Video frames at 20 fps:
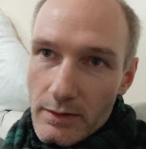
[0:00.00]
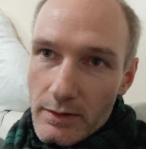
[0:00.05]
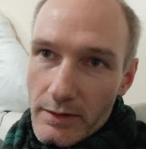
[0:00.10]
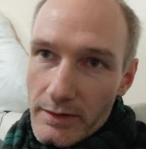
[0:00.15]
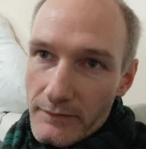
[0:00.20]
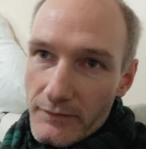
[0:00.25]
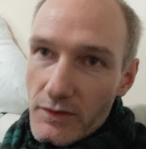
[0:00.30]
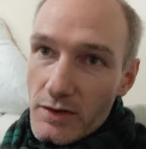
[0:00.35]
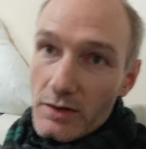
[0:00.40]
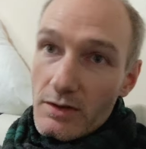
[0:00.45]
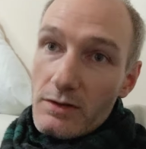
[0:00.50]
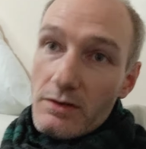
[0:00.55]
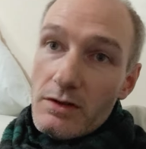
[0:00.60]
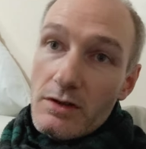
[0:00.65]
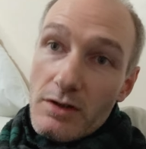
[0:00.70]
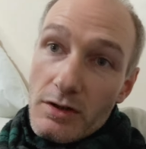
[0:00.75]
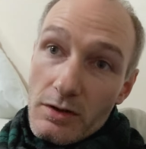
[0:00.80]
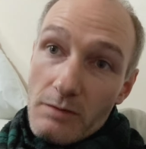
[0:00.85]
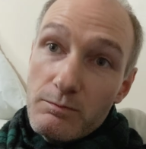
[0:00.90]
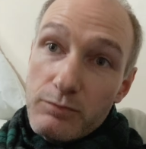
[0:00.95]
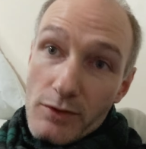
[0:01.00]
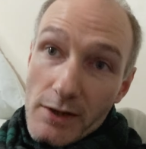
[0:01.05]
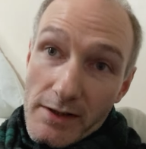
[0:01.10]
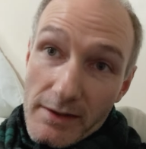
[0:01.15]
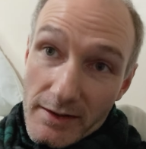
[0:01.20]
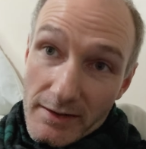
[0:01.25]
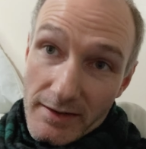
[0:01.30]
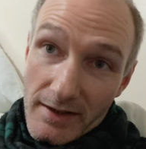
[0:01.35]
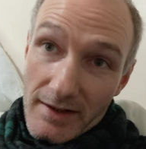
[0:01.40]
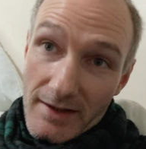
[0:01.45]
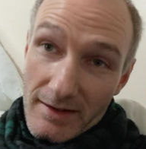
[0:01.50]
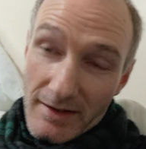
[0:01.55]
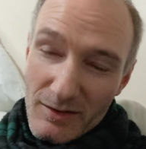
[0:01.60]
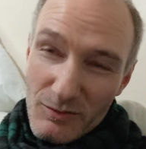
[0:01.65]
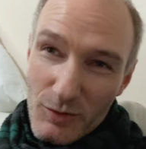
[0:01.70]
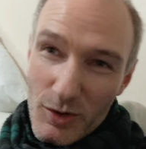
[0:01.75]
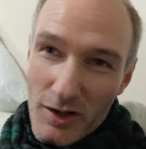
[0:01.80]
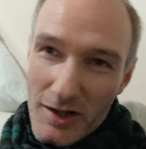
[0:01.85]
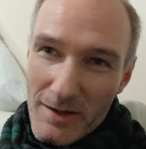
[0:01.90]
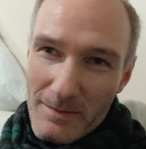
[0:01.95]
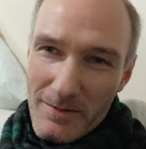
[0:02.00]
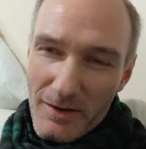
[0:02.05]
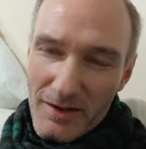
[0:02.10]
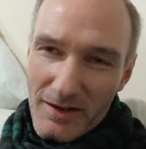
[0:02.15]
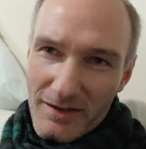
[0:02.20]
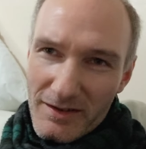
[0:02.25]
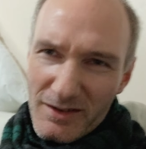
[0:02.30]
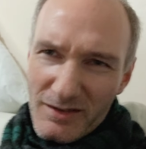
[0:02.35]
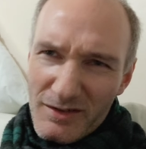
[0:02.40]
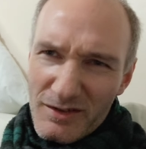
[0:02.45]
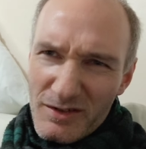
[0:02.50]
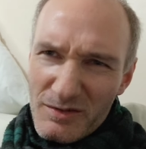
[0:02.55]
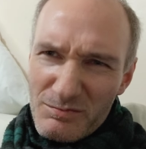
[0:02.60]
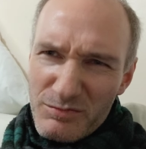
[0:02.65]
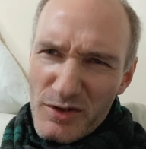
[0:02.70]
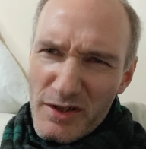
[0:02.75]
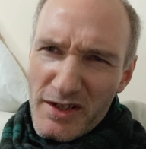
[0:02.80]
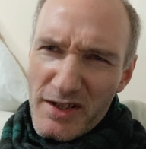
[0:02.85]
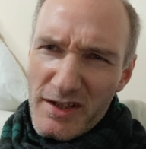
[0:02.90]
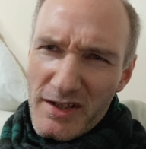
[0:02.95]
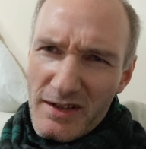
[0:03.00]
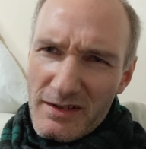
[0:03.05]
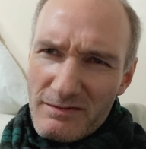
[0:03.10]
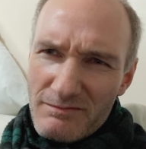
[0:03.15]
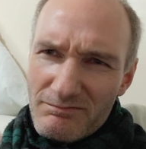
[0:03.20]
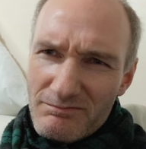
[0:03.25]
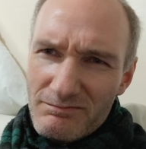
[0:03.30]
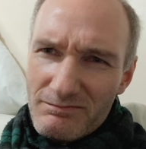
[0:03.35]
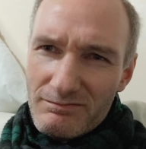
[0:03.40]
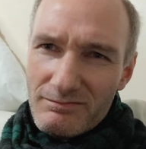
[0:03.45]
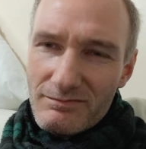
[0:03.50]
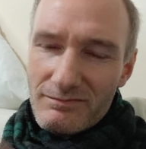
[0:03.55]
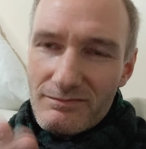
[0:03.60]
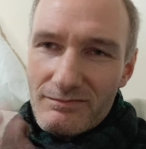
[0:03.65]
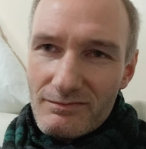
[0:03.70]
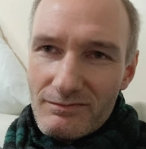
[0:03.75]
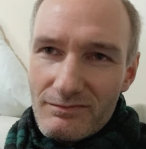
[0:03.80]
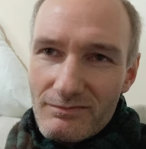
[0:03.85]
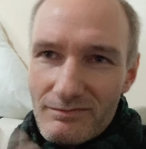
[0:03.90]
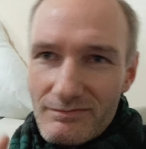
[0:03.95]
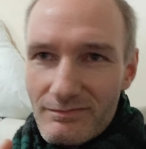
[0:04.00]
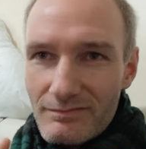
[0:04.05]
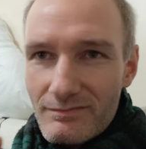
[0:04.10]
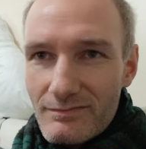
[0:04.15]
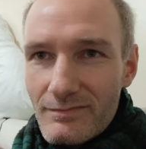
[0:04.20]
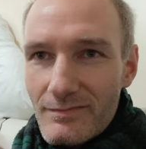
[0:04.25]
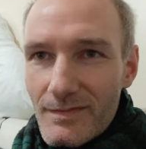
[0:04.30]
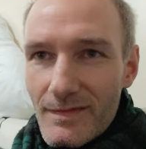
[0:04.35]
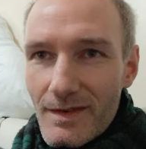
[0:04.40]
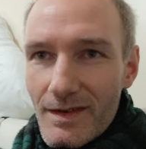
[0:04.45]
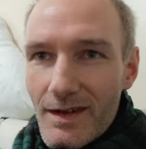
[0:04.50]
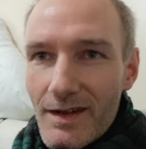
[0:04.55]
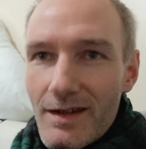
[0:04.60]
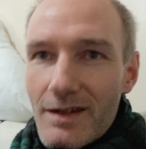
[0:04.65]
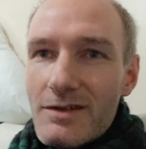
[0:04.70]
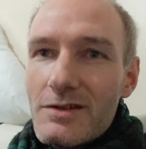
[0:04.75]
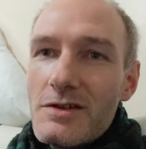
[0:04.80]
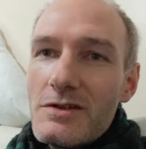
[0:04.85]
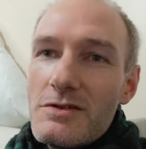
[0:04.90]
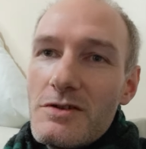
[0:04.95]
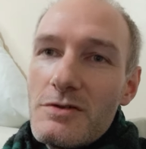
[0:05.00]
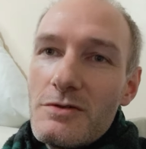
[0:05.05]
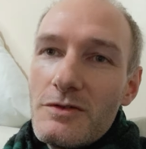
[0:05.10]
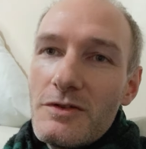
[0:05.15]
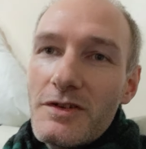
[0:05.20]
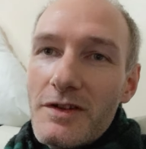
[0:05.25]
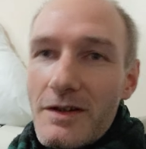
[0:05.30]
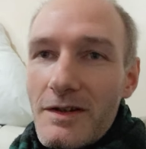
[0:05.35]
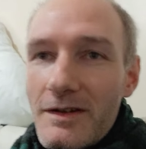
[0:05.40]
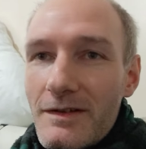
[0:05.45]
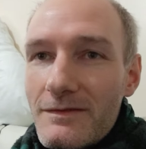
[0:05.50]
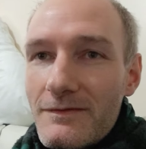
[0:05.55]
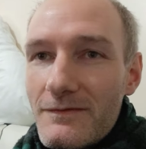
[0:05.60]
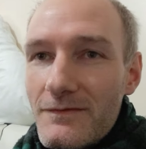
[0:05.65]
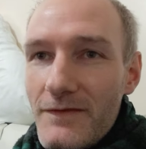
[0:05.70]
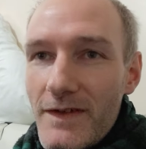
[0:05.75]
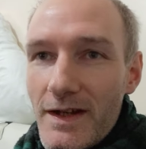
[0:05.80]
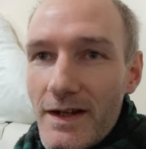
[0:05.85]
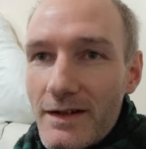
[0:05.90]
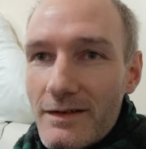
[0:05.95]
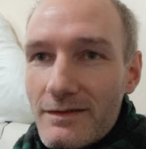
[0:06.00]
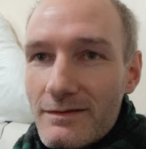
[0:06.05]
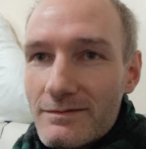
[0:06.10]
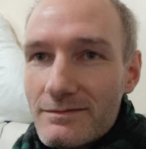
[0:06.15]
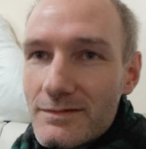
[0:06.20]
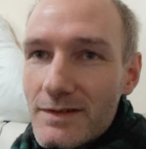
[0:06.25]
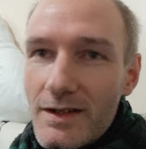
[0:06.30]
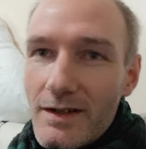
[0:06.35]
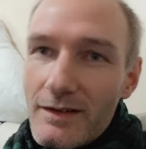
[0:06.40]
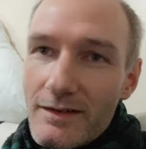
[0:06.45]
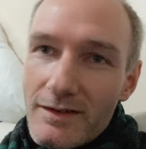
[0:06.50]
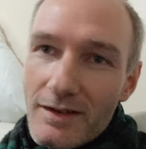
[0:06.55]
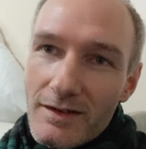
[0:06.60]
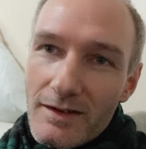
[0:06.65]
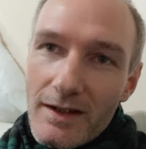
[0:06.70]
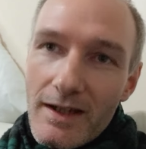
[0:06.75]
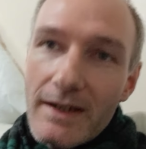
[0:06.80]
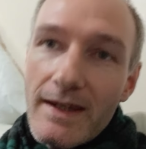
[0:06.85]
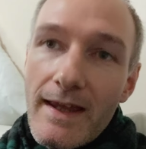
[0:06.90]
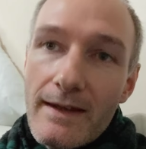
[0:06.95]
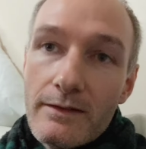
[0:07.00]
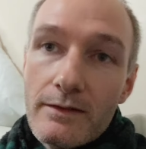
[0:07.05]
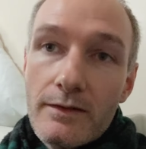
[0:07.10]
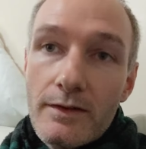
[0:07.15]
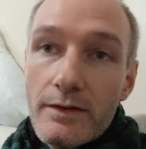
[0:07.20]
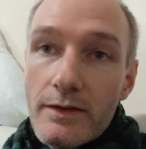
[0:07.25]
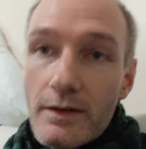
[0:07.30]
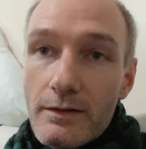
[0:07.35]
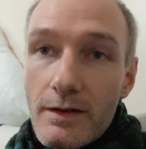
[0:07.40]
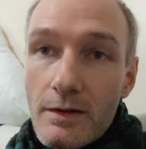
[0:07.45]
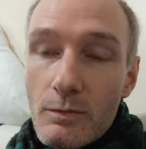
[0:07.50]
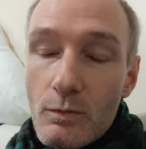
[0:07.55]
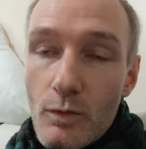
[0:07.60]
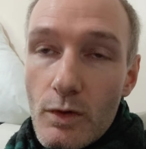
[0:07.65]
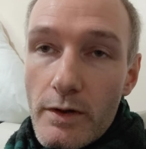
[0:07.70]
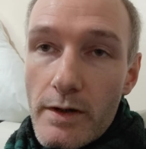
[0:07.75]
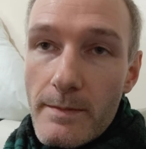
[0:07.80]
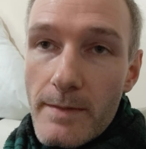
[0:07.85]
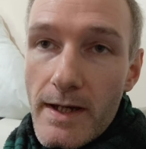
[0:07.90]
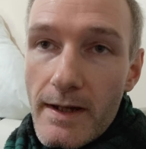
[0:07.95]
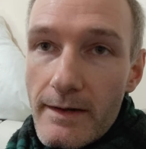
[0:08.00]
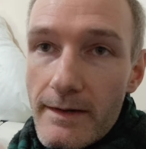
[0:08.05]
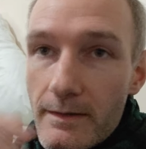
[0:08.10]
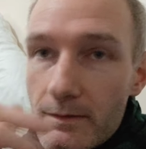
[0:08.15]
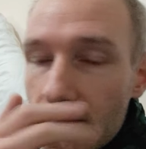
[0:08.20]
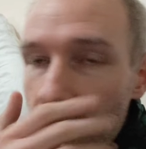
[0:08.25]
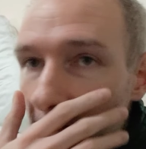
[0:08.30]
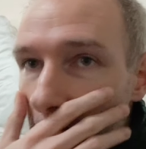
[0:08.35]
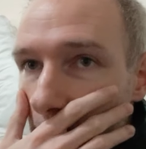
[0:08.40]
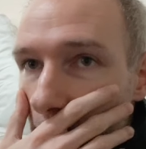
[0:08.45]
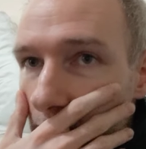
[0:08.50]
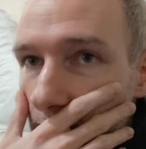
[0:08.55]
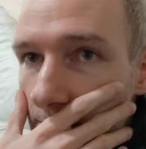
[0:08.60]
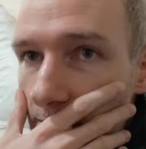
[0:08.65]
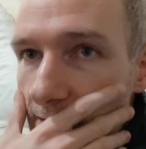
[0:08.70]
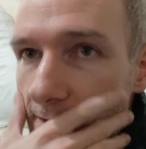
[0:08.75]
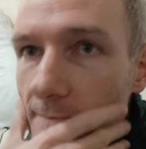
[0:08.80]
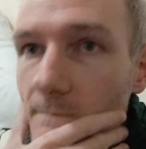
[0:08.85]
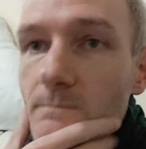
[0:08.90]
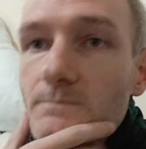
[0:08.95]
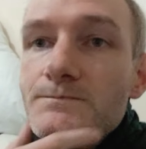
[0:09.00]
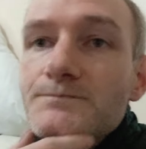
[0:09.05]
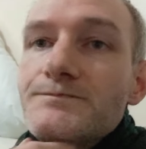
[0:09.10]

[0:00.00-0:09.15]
If you, you could break the T T Y, but you're not going to break it in your user thing. You know, just, again, so don't worry about it. Don't worry about it.